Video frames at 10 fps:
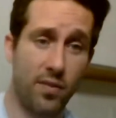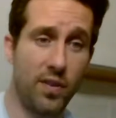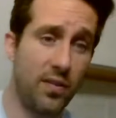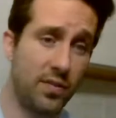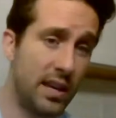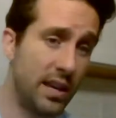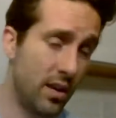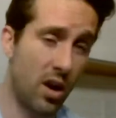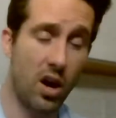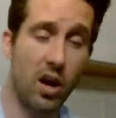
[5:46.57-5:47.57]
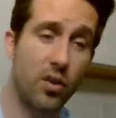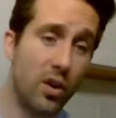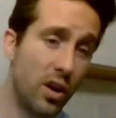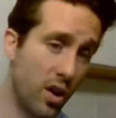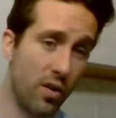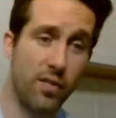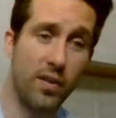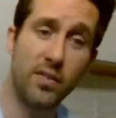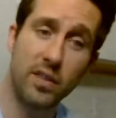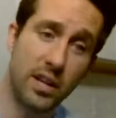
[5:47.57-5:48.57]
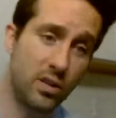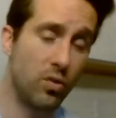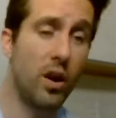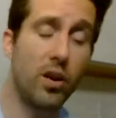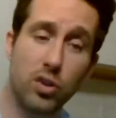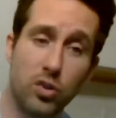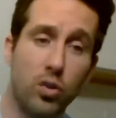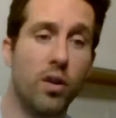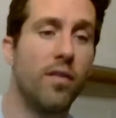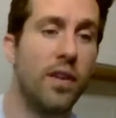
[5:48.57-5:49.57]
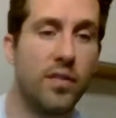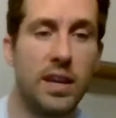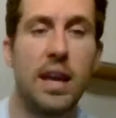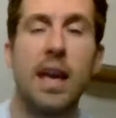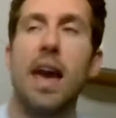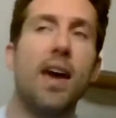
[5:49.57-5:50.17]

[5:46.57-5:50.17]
50, 100, 150, 200, 250.